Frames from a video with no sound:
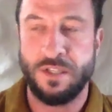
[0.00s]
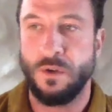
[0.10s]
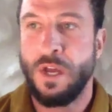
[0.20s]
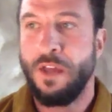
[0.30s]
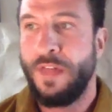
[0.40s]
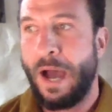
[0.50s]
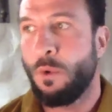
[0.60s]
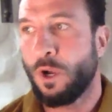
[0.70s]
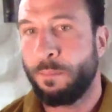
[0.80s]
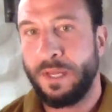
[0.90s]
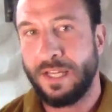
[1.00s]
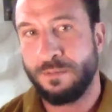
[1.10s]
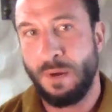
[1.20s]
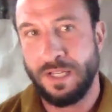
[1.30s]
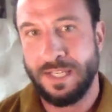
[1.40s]
So that work
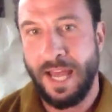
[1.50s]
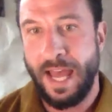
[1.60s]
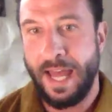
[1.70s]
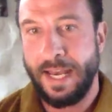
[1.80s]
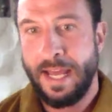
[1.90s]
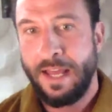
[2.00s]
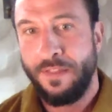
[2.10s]
begins months ahead.